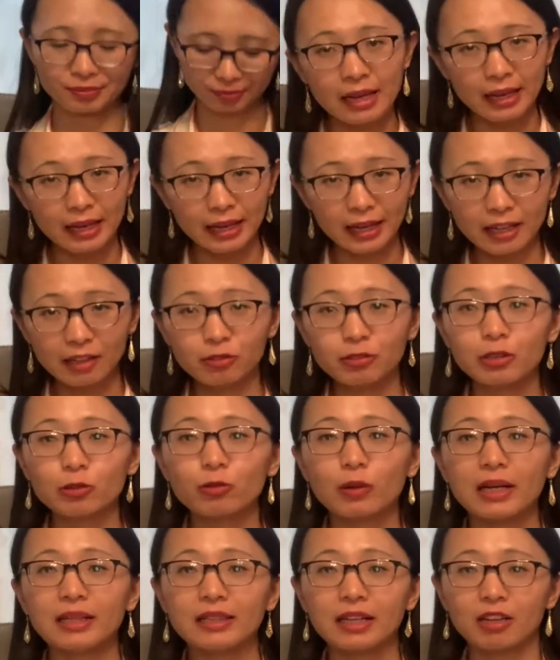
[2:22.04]
Every
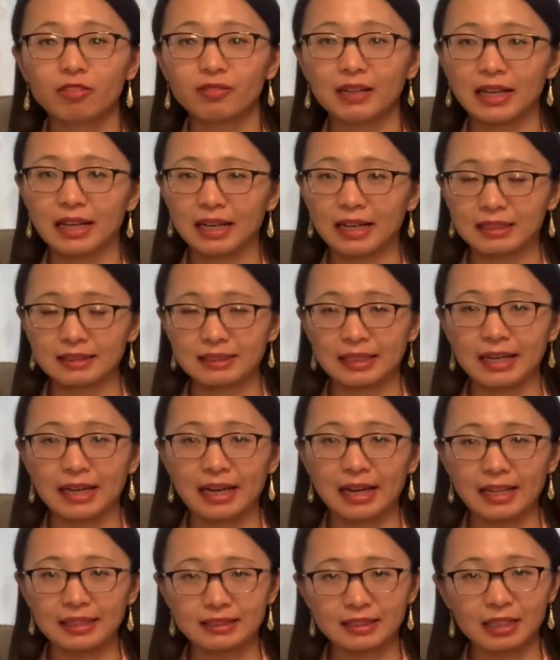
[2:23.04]
one of us
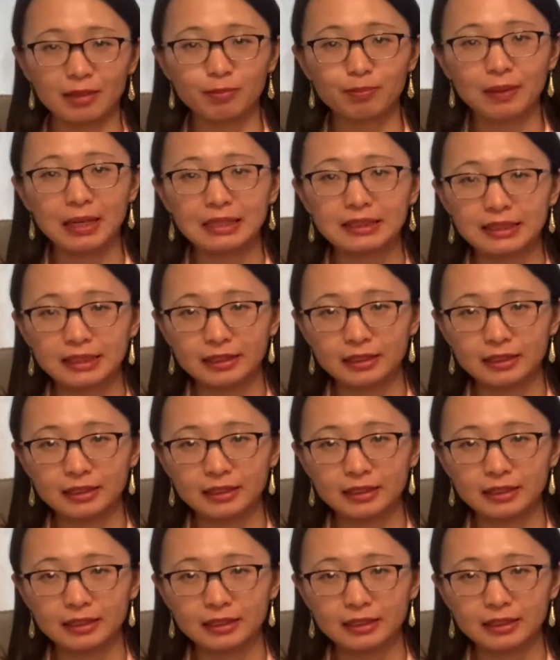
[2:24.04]
has a budget,